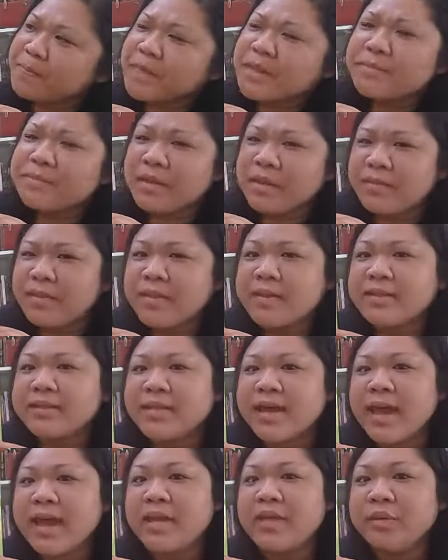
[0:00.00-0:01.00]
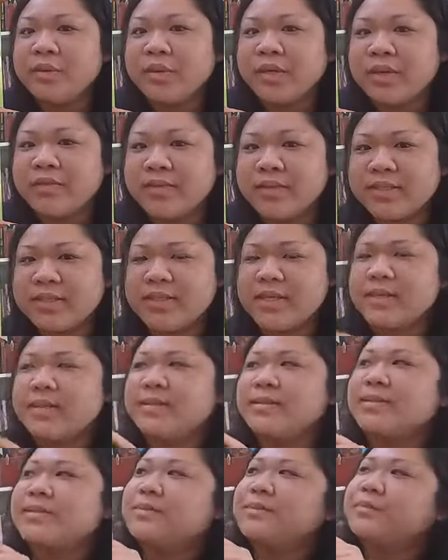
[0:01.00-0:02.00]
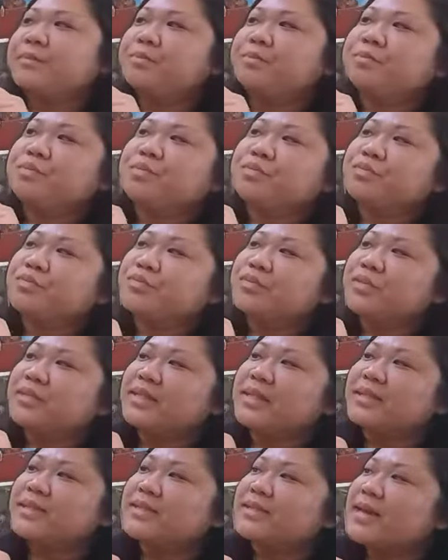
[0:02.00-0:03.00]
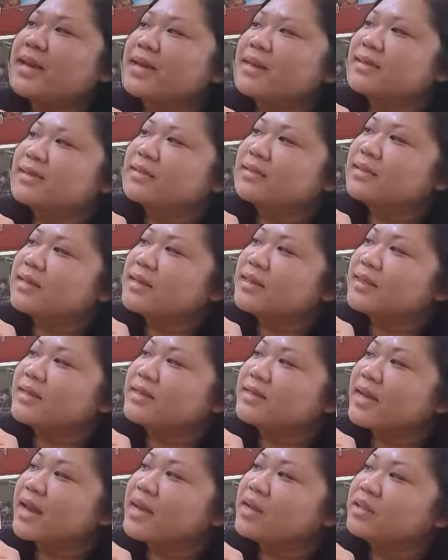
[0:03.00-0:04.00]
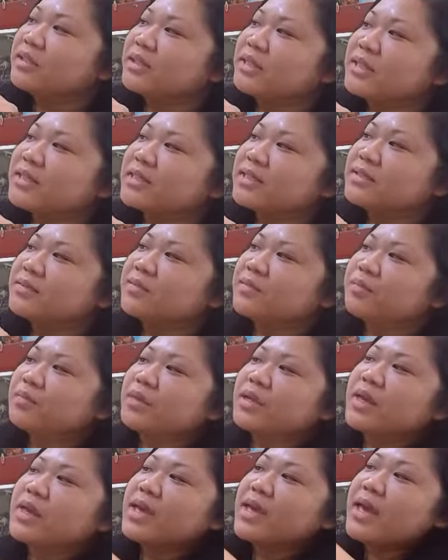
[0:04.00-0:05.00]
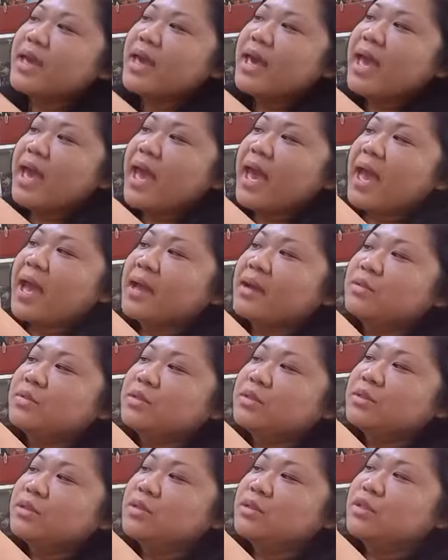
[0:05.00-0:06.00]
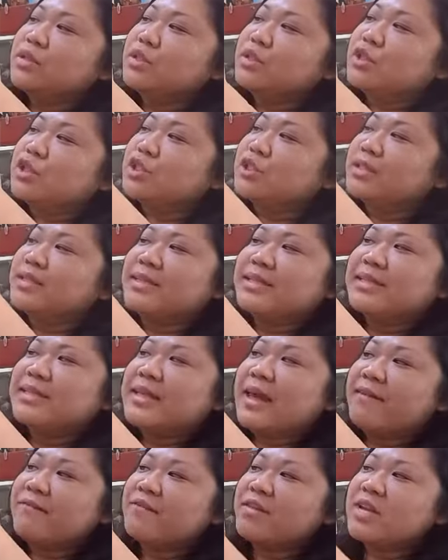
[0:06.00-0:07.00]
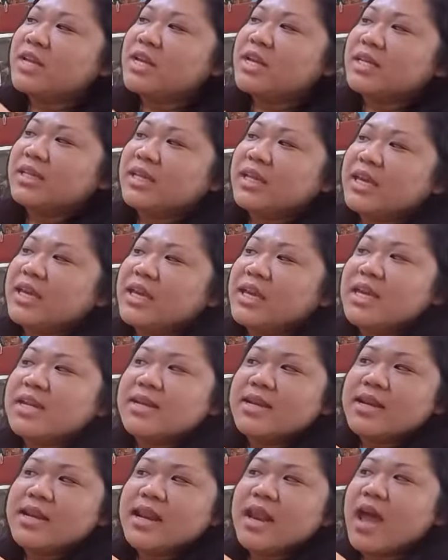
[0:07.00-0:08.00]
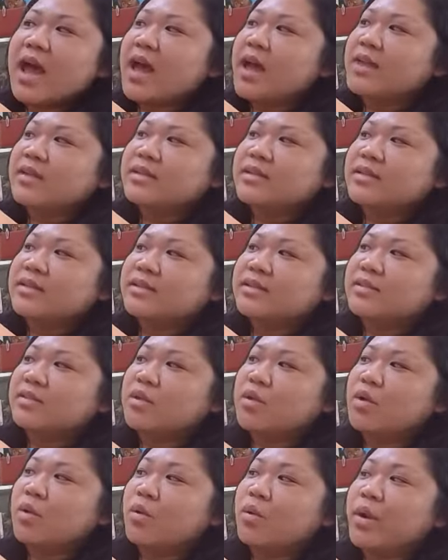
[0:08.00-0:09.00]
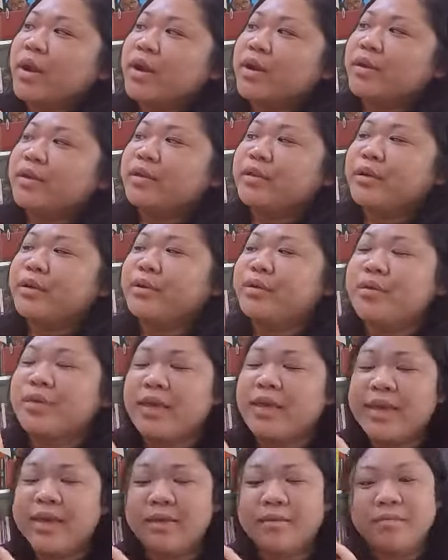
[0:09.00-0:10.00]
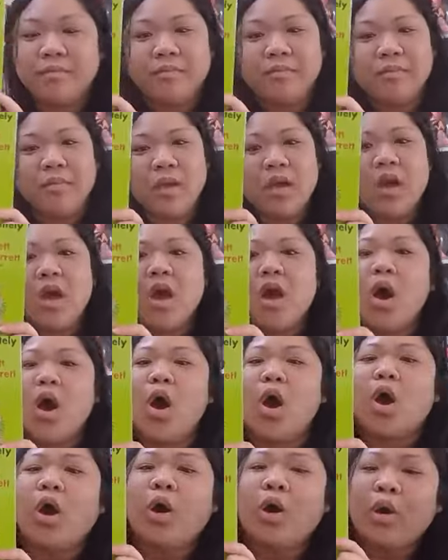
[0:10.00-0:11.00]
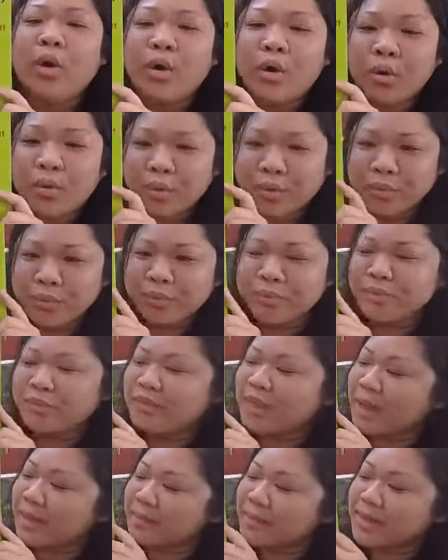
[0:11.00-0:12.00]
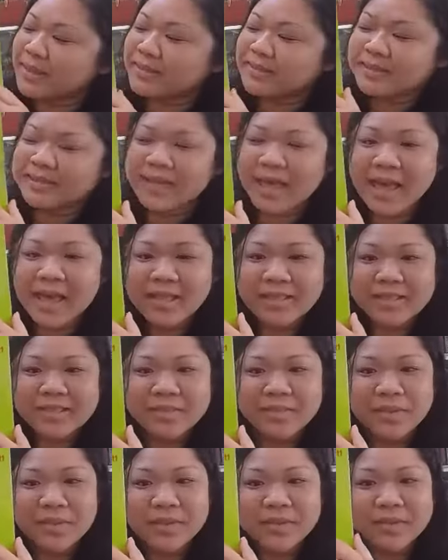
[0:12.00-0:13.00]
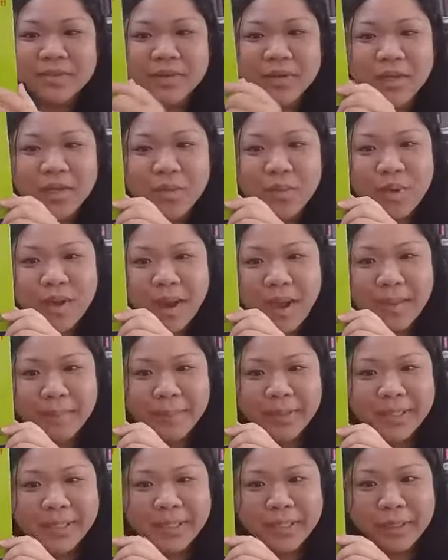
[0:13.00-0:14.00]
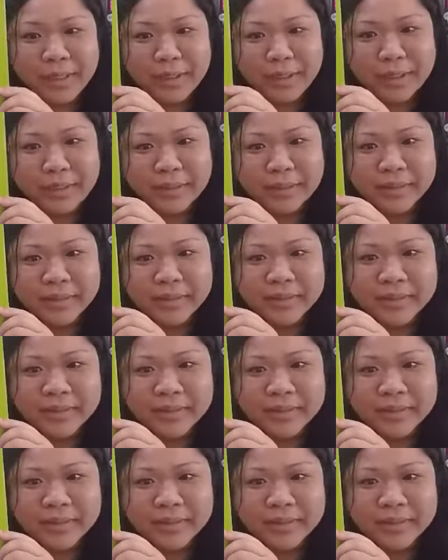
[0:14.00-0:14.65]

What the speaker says: Maybe the title will give us a hint. It says, the title is, Animals should definitely not wear clothing. Oh, that makes sense because look at what happened here.